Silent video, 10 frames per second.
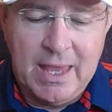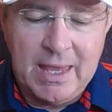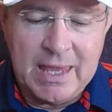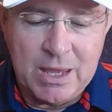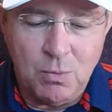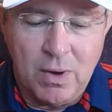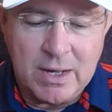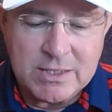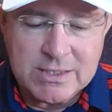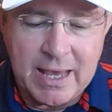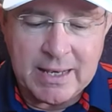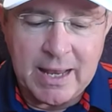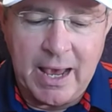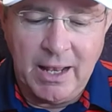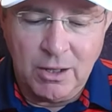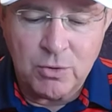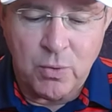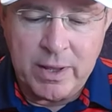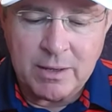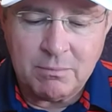He was an
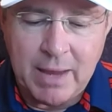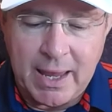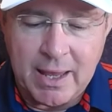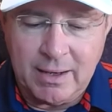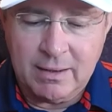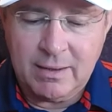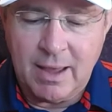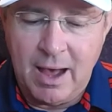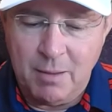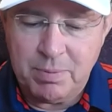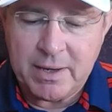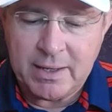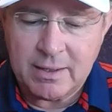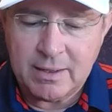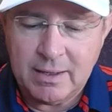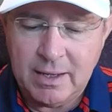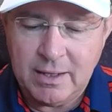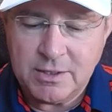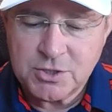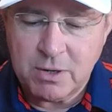eloquent man, competent
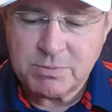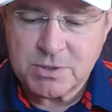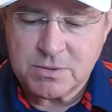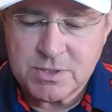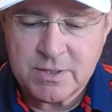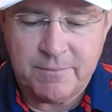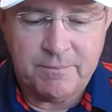in the scriptures.